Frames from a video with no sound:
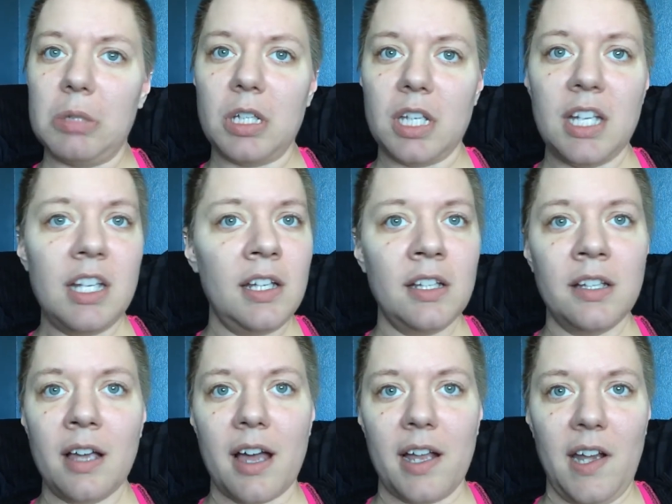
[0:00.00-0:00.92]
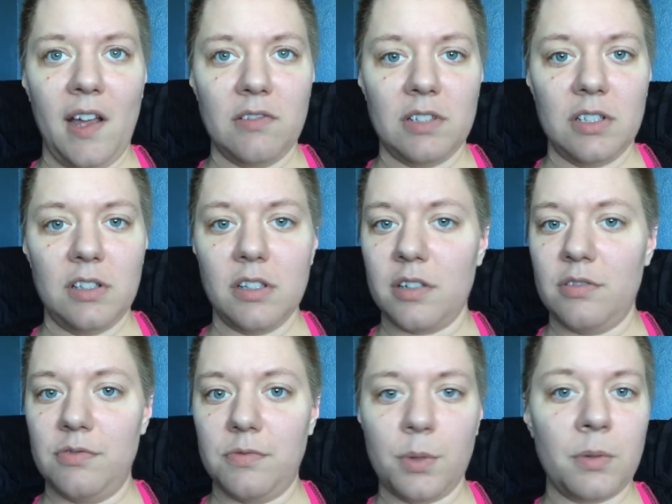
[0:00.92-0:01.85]
eating. I never looked
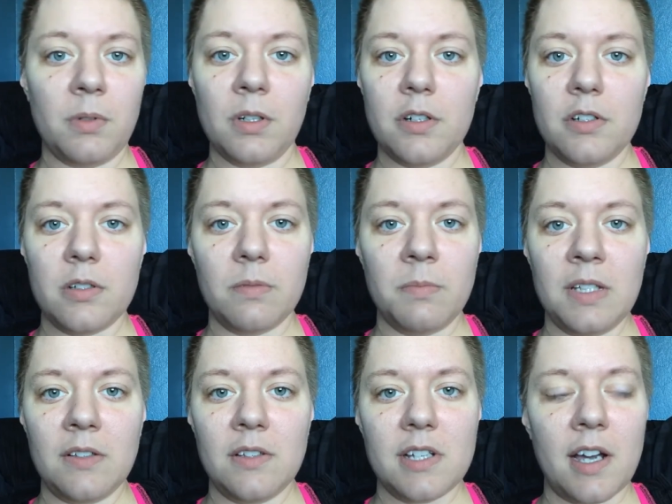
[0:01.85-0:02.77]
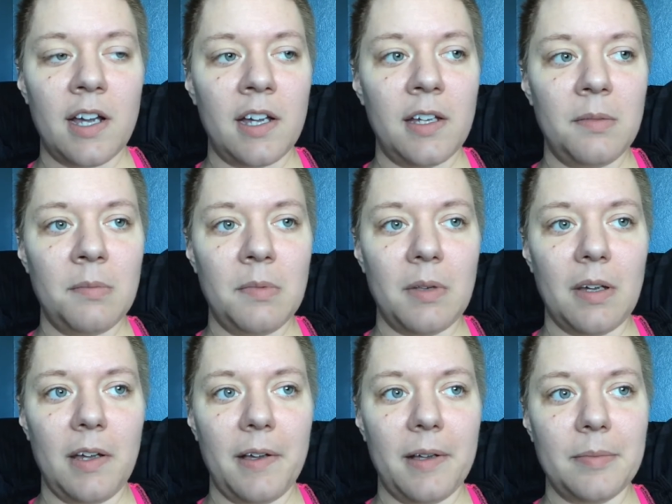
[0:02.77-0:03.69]
forward to mealtime.
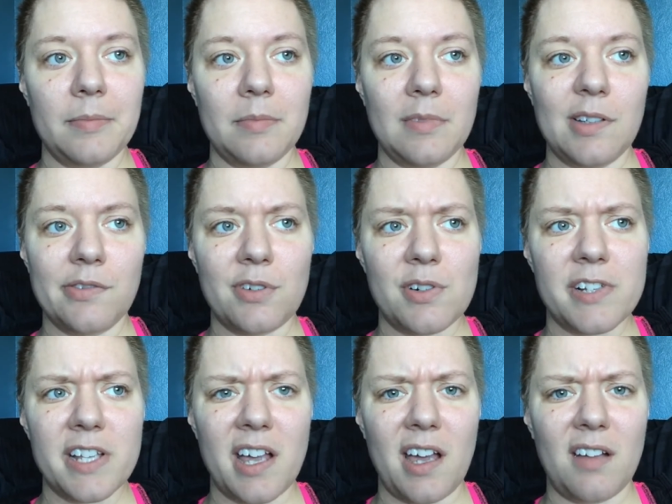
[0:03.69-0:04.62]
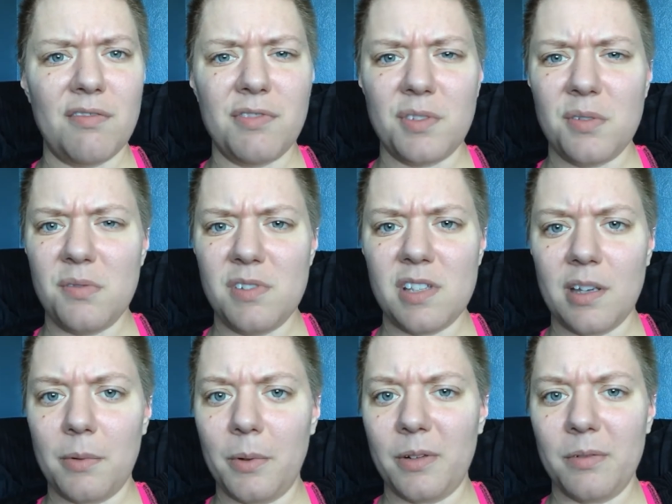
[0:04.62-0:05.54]
Of course, I had foods
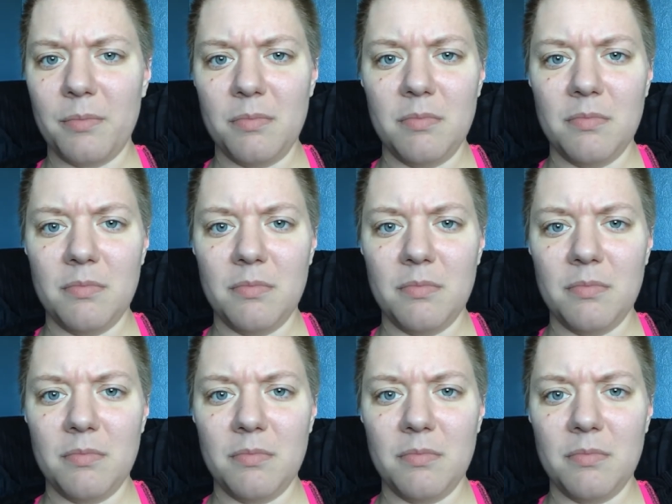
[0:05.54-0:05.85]
that were,